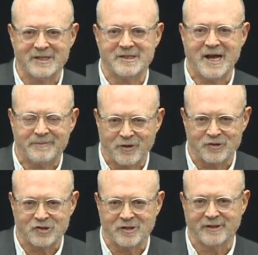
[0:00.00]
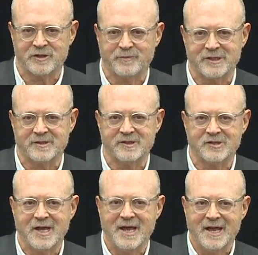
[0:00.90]
It's not personal, it's
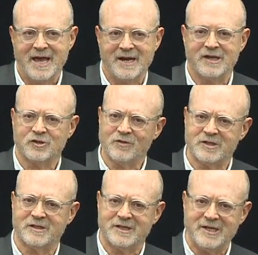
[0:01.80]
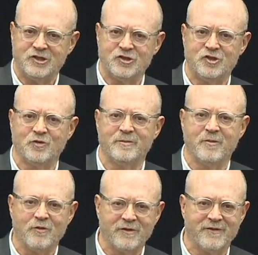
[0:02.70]
business. And as long as it teaches you and
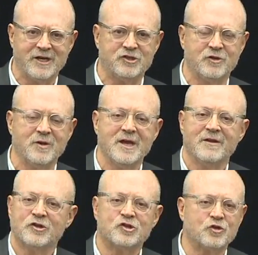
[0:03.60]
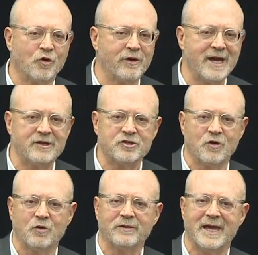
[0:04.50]
motivates you, the story I
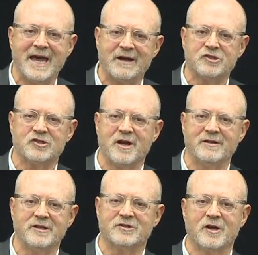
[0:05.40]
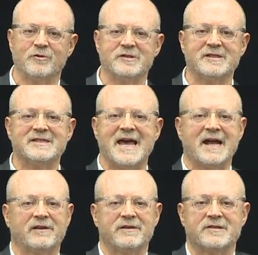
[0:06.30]
told outside and inside was
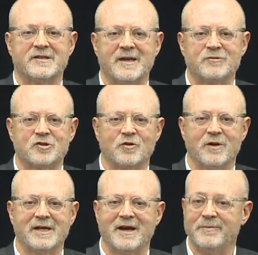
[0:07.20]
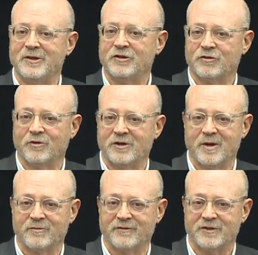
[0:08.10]
exactly the same story. Now, I've been through it a
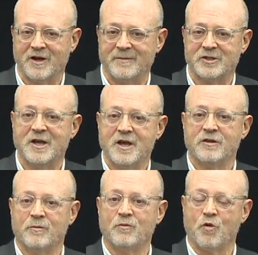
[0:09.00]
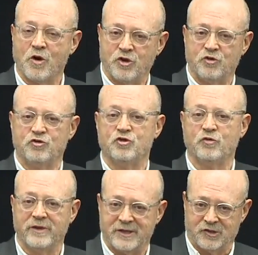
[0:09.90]
number of times. The more you
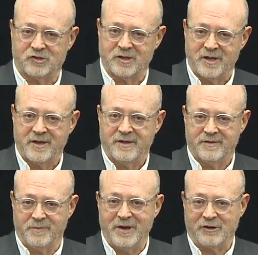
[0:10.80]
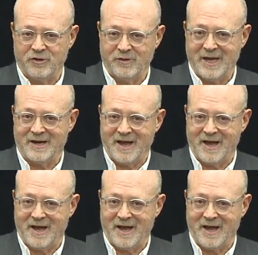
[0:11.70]
do this, the better you get.